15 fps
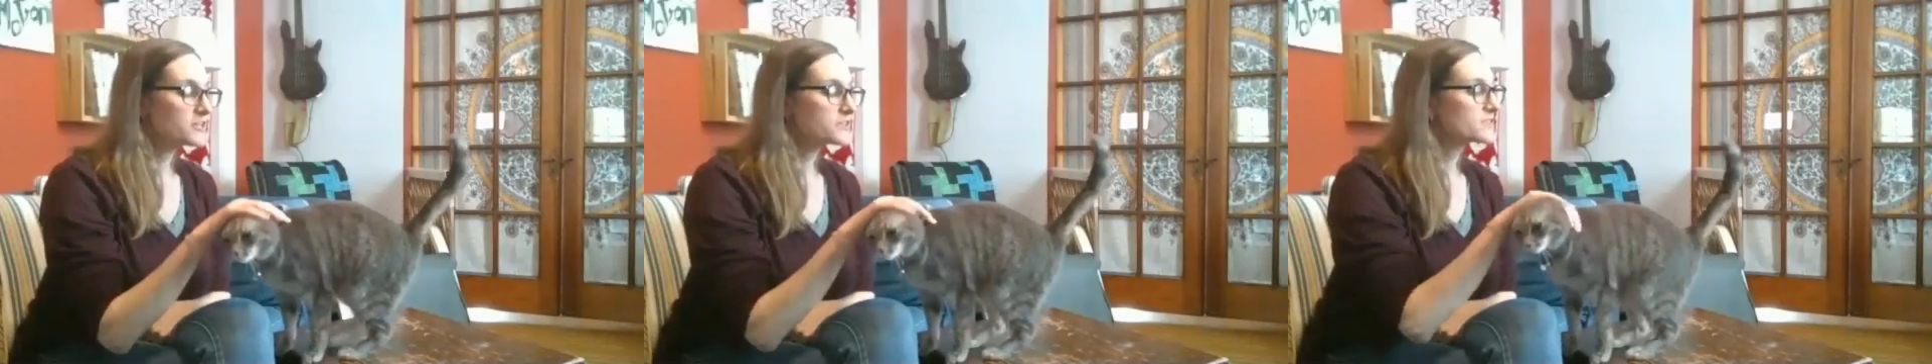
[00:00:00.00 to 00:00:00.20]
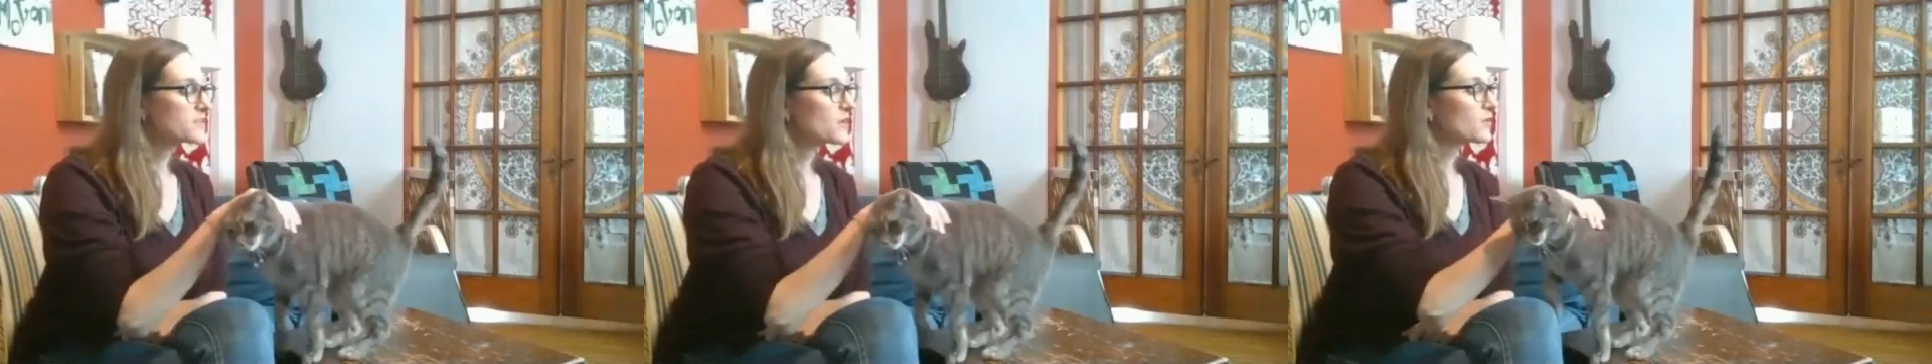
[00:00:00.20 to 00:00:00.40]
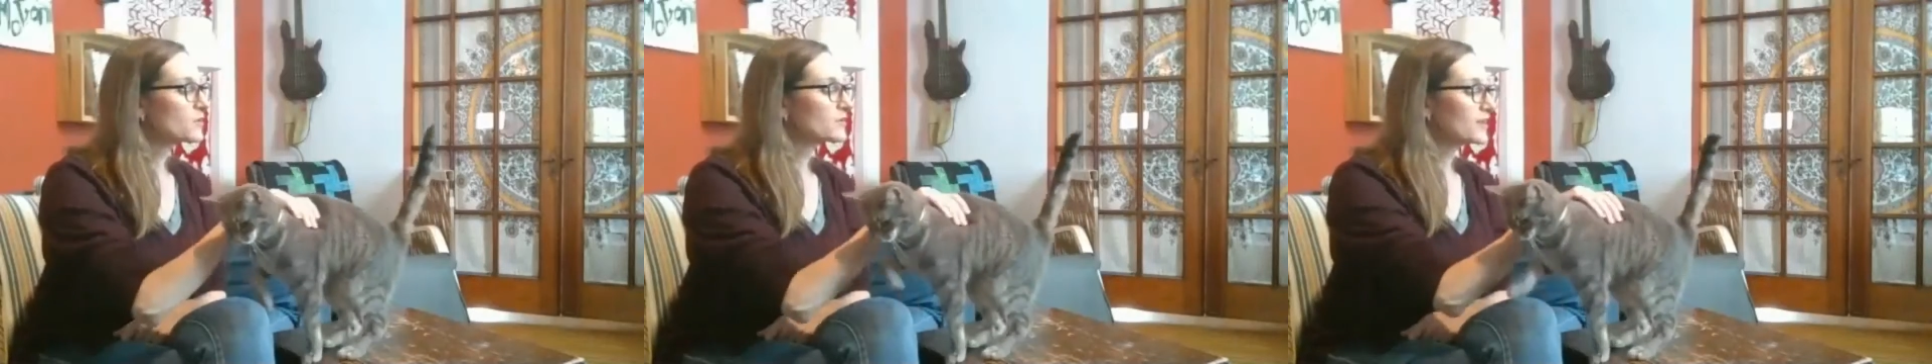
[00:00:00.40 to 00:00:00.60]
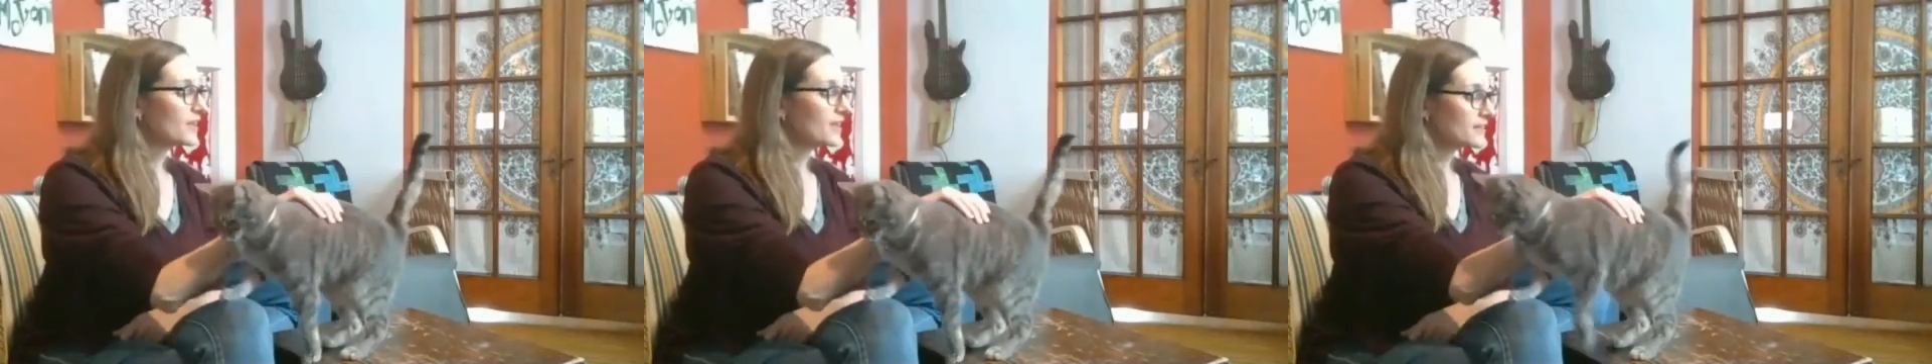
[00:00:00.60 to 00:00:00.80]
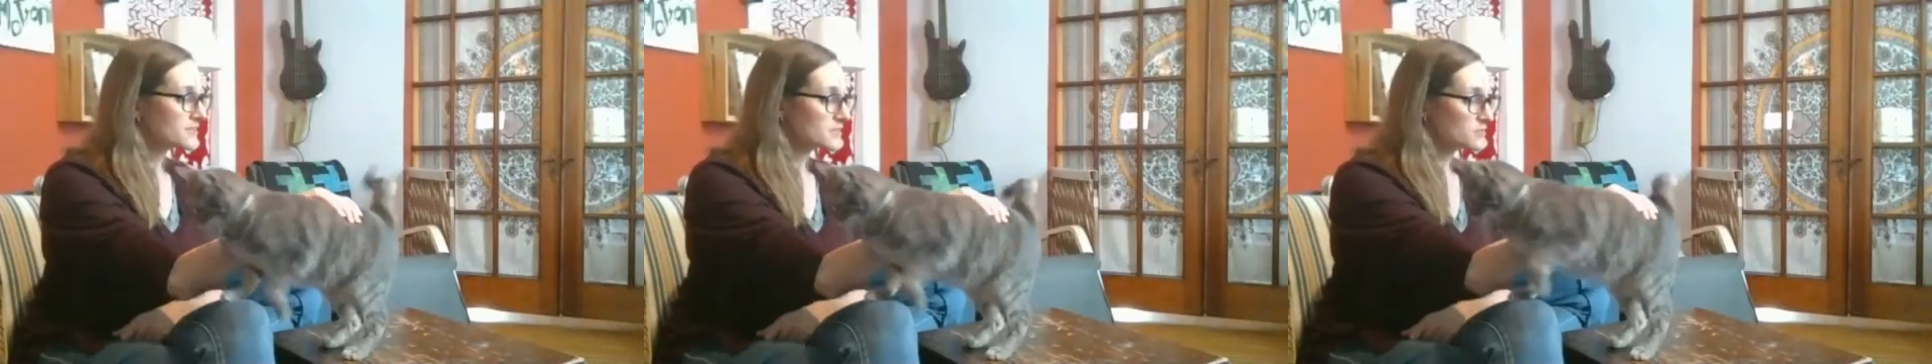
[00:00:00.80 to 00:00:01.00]
So
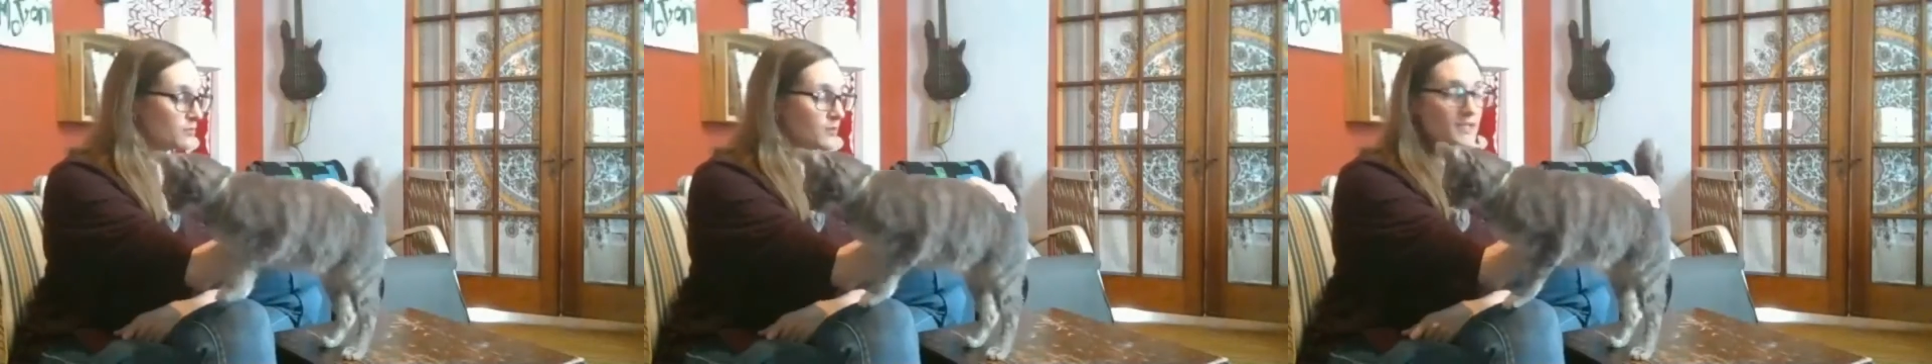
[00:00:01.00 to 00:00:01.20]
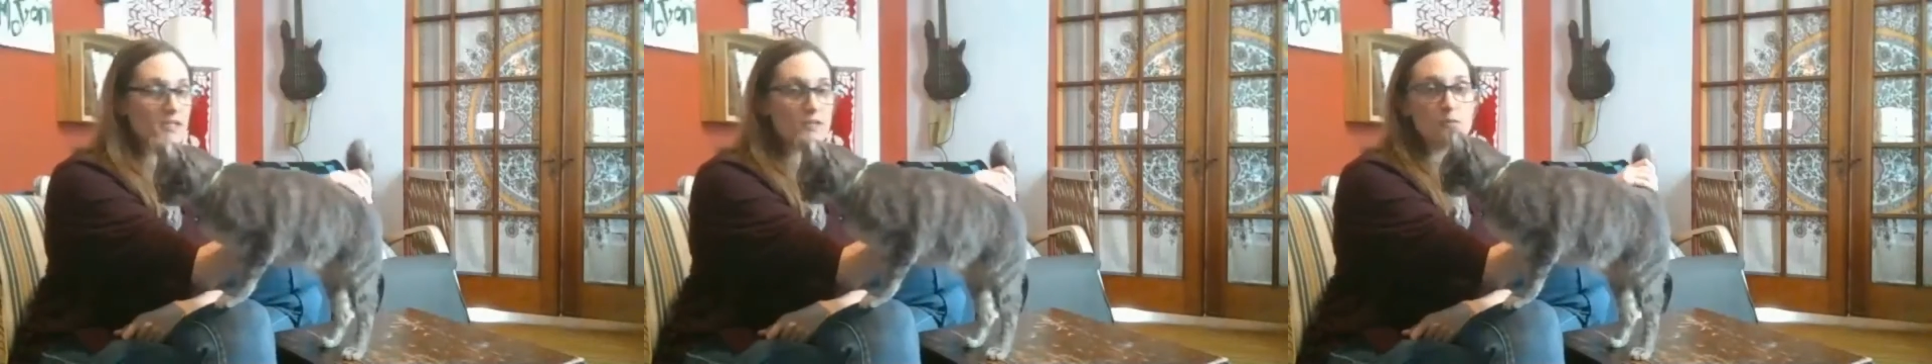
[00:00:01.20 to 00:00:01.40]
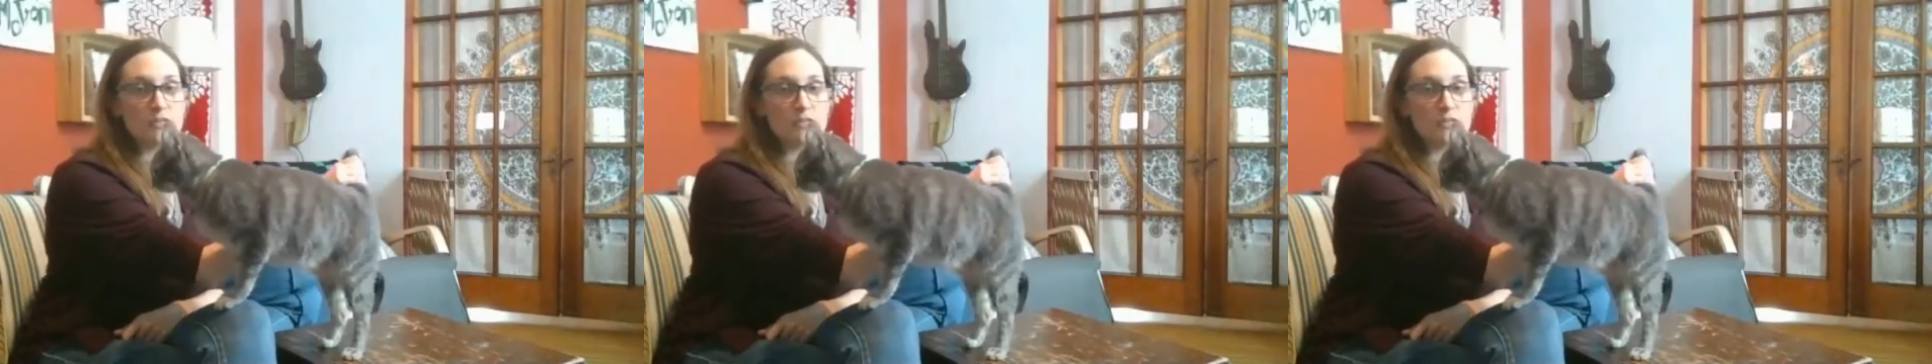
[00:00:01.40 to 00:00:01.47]
last week,